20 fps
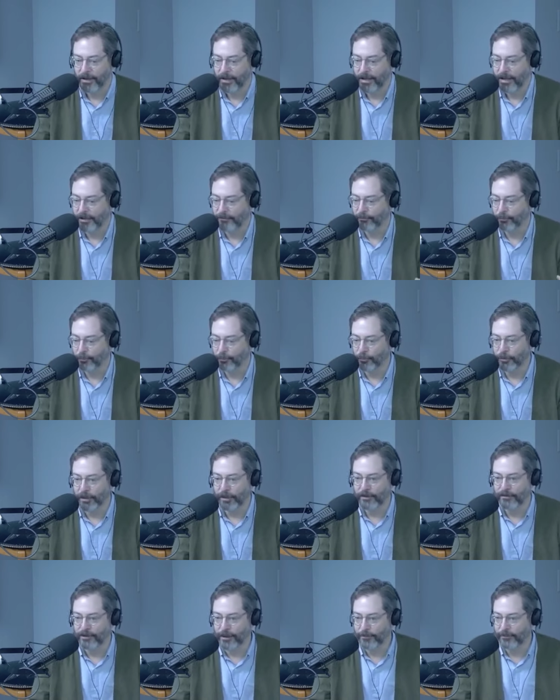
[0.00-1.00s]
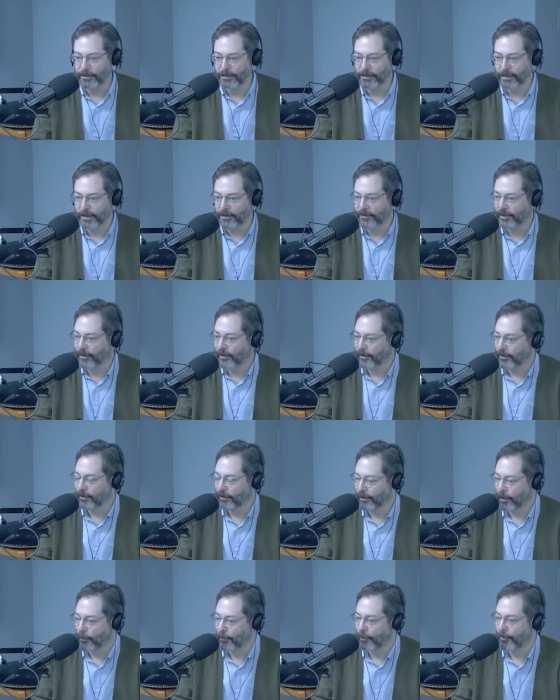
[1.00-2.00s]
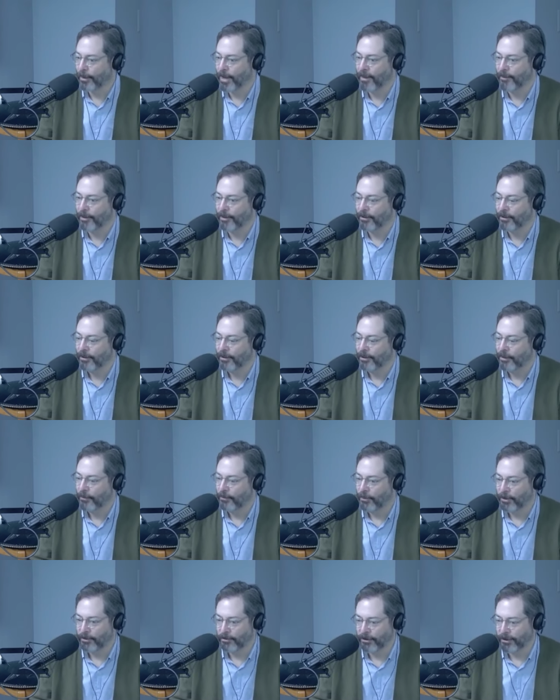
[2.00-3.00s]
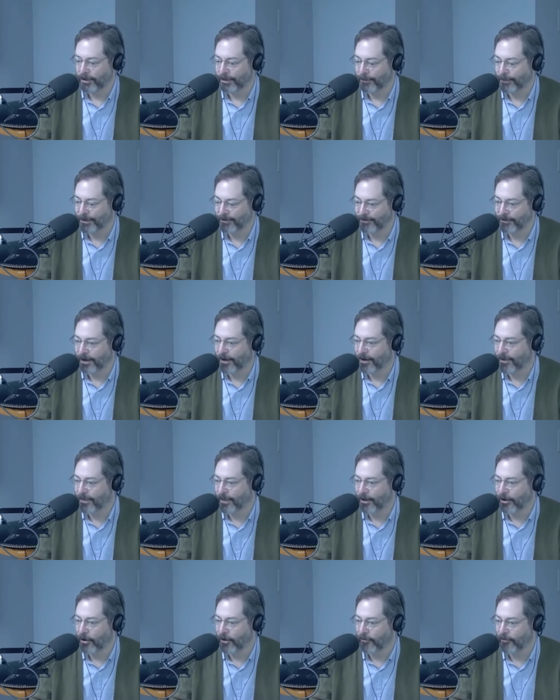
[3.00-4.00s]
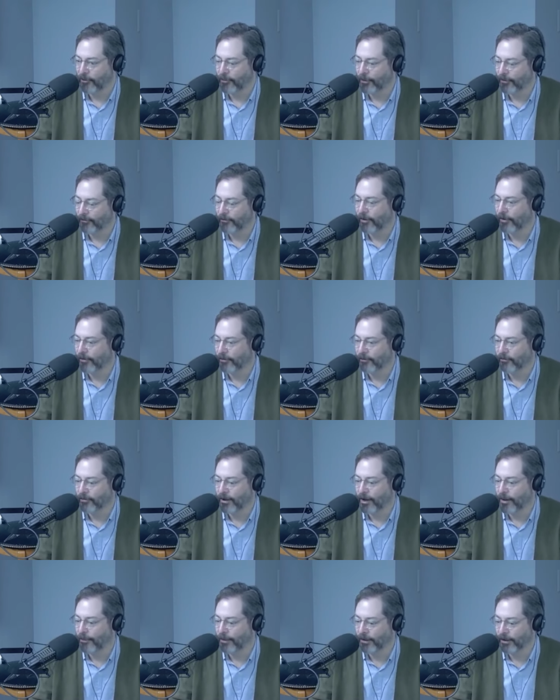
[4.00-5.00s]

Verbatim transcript: It's really tempting to get that lower payment, but you're going to be stuck in that car for a much longer time.